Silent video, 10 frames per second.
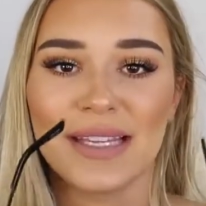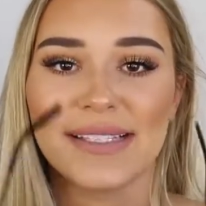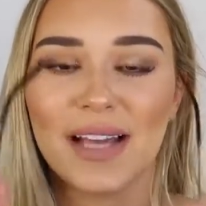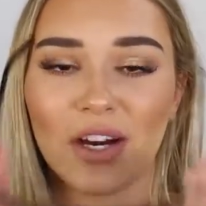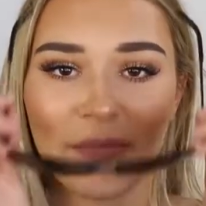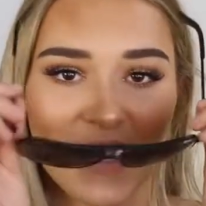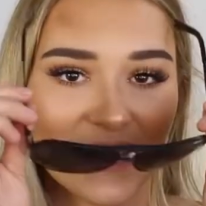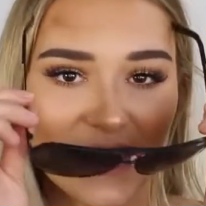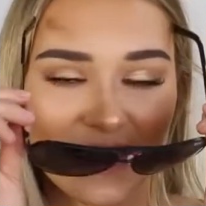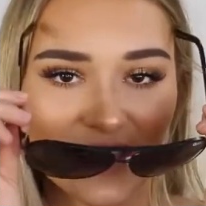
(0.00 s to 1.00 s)
These are
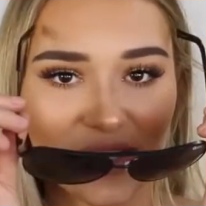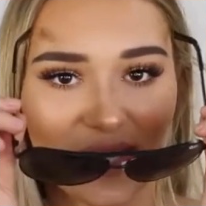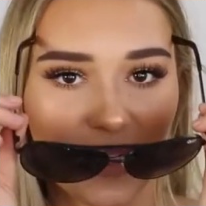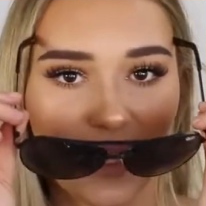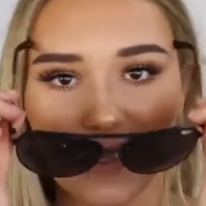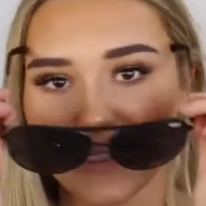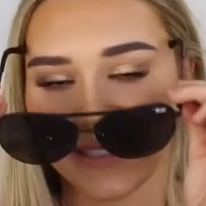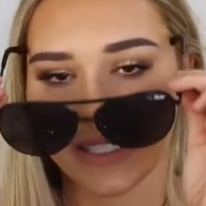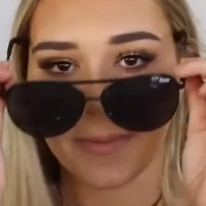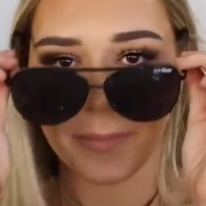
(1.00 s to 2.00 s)
amazing. They're just like a
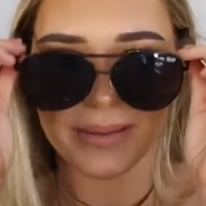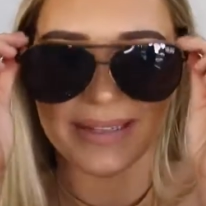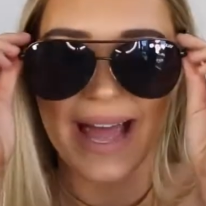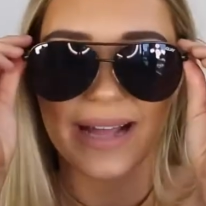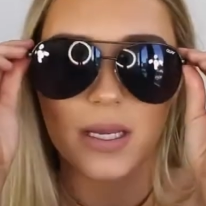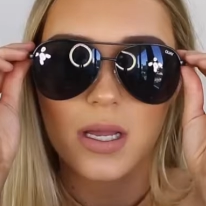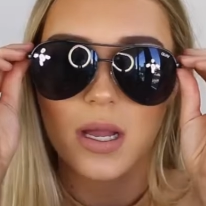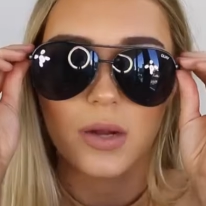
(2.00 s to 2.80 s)
classic black